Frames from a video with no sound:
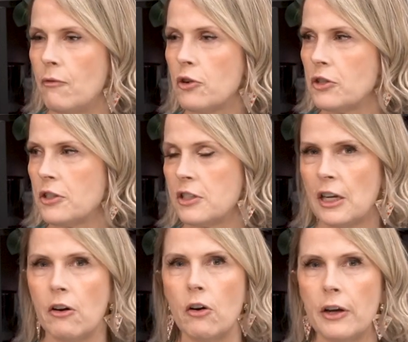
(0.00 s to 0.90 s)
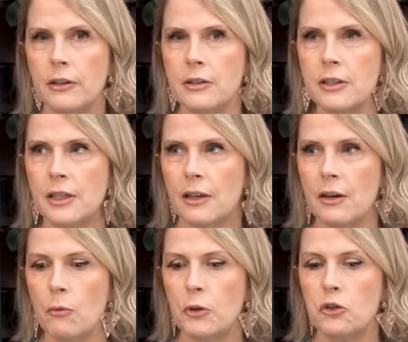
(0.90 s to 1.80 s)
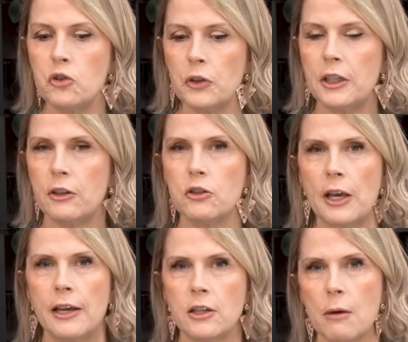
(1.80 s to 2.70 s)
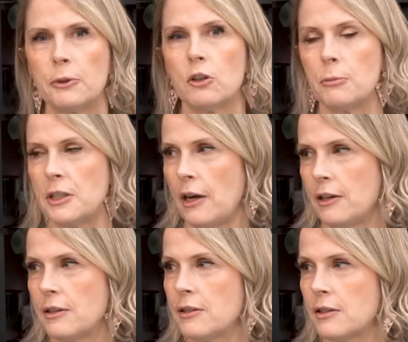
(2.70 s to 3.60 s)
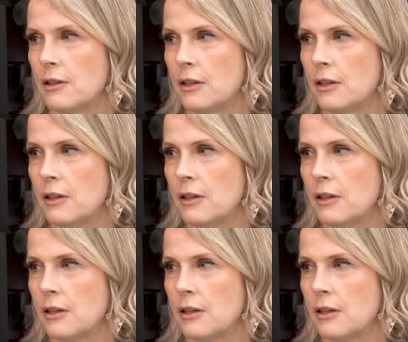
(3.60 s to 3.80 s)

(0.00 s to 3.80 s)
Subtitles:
versus steroids when you're treating your atopic dermatitis.